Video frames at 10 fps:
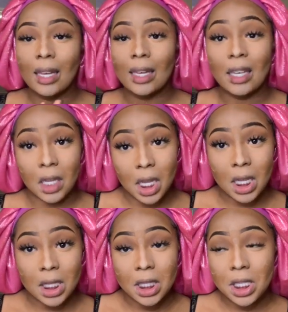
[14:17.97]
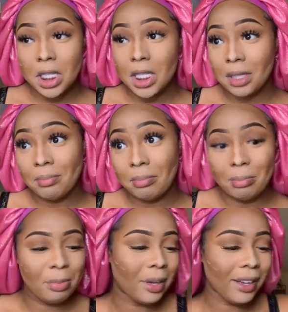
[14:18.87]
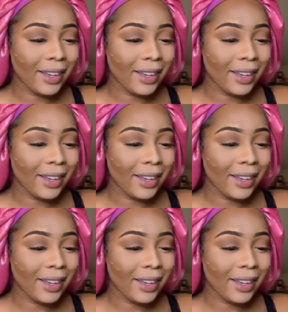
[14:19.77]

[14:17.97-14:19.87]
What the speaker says: nuts, but